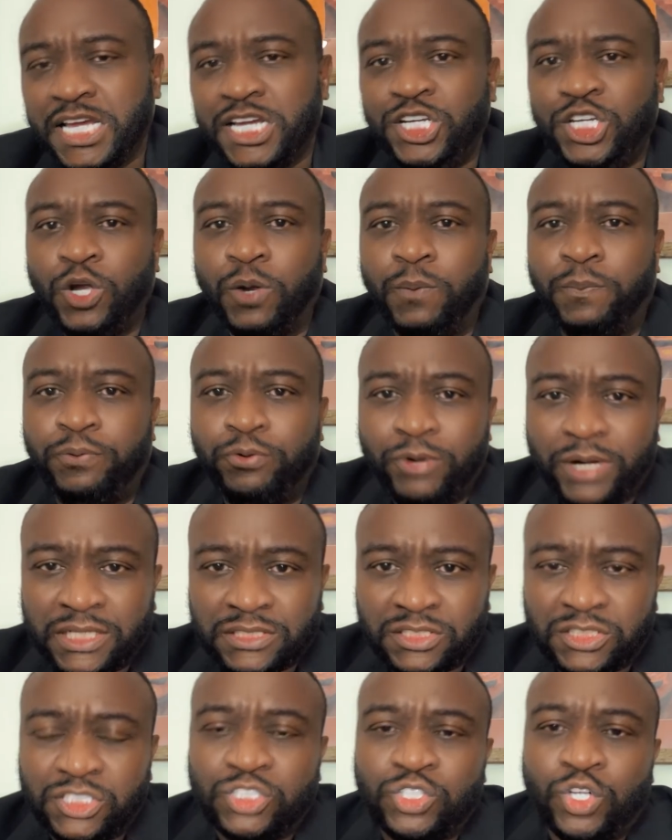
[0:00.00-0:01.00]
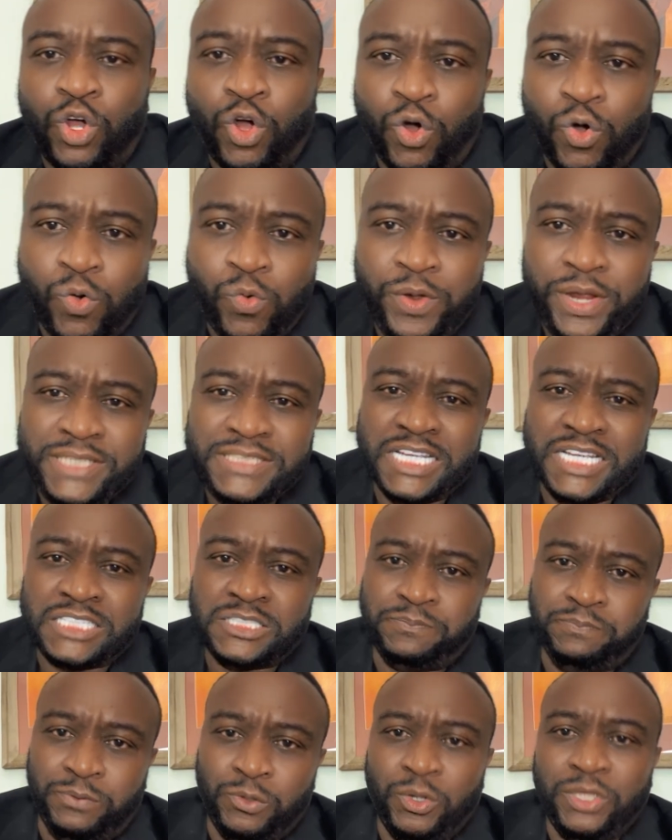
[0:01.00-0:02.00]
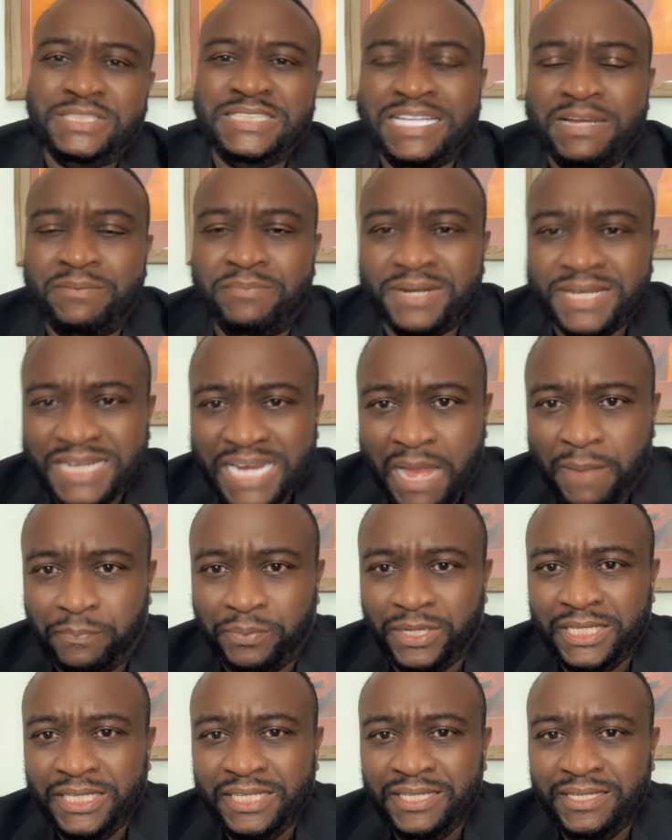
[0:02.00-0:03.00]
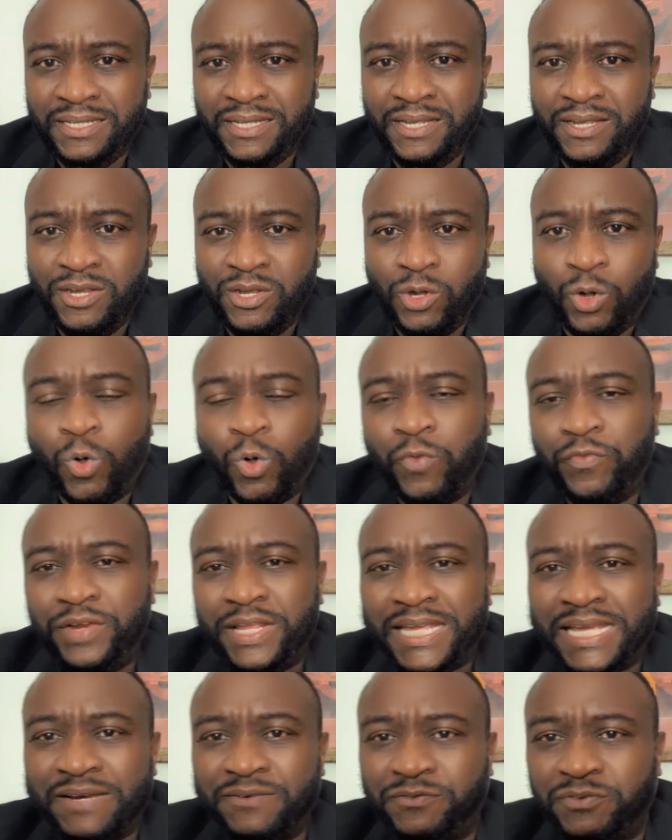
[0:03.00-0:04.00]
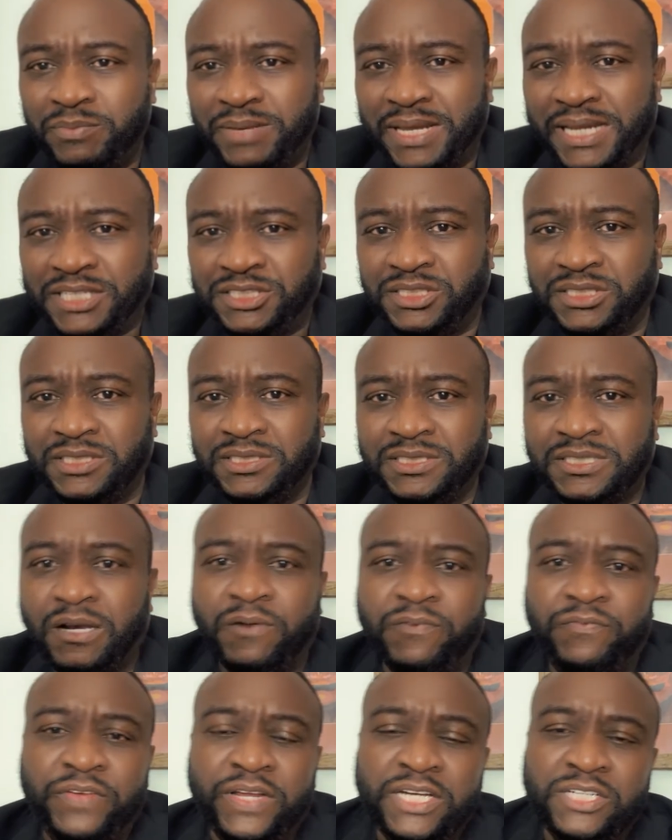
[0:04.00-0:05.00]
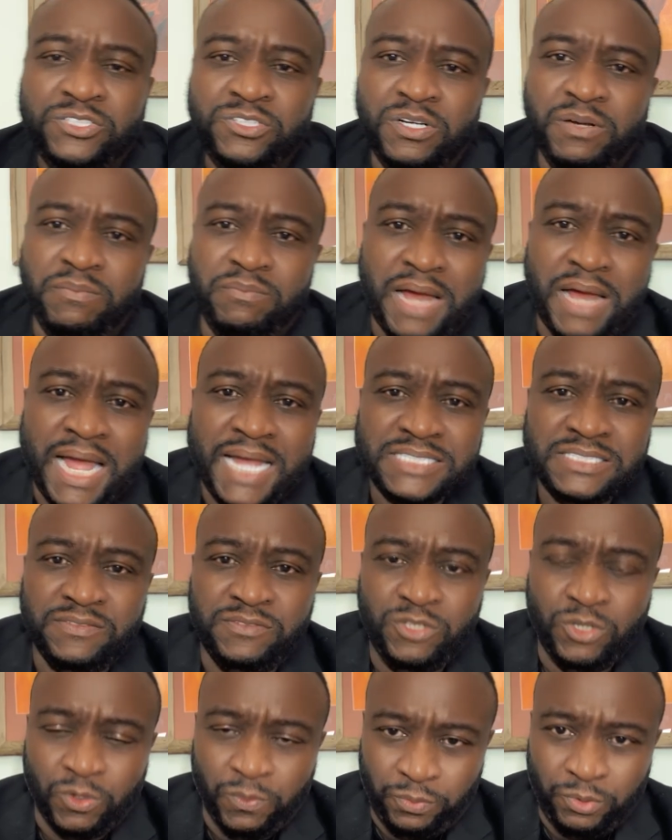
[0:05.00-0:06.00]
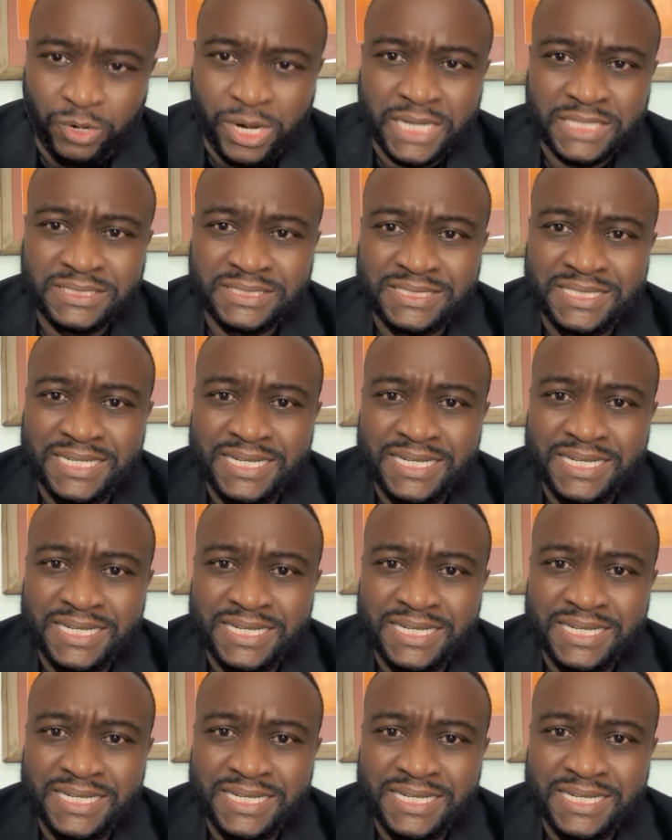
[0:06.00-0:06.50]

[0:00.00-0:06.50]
The oppressors always exploits their monopoly over the information that are fed into the minds of the oppressed